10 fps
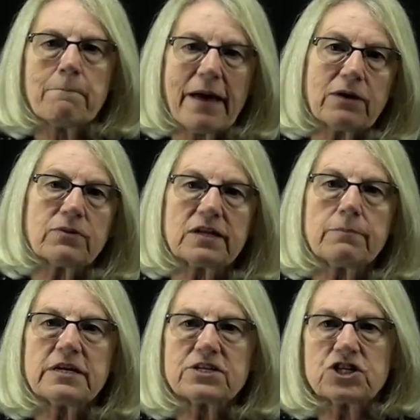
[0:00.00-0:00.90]
Bandwidth
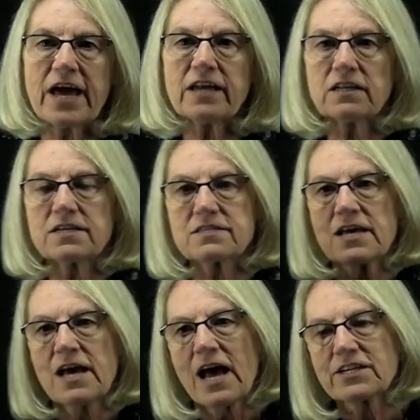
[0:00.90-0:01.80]
limited channel is
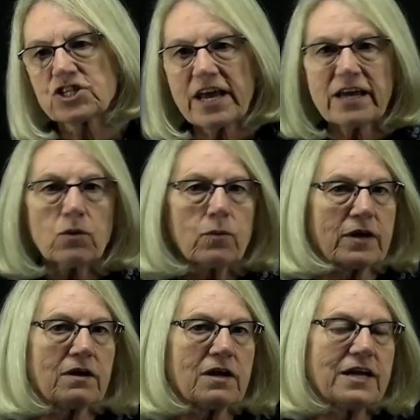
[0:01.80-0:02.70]
a channel
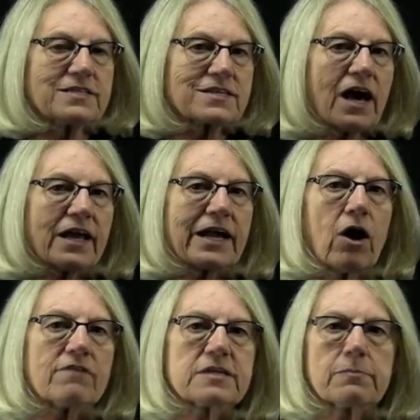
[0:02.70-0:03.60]
where it's cutting
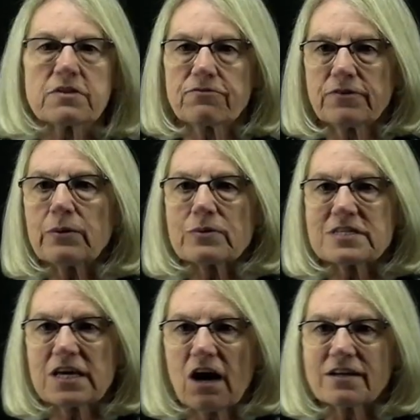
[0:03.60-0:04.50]
off some of the
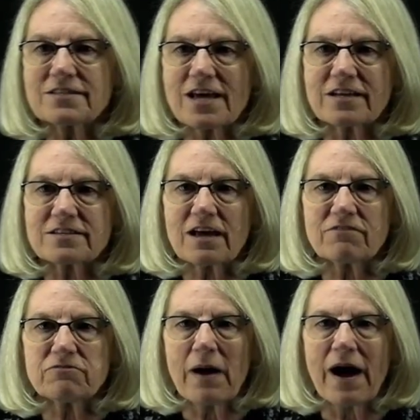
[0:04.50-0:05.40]
frequency content
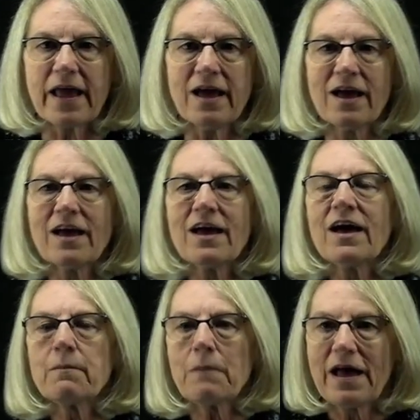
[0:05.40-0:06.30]
of my
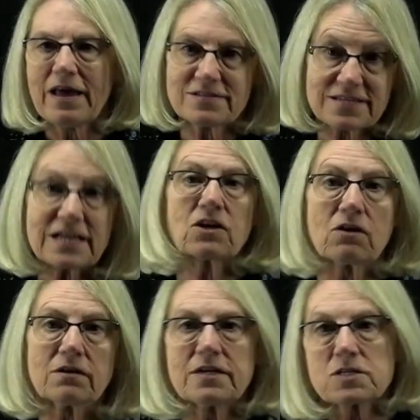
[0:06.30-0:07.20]

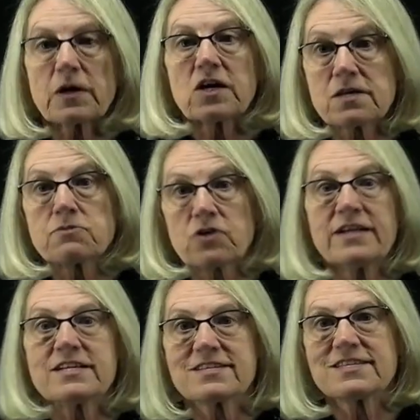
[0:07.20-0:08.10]
signal. And it's because I'm
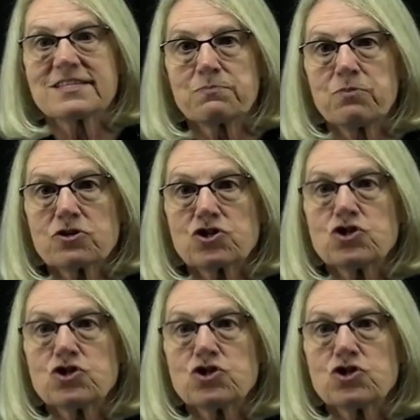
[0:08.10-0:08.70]
trying to push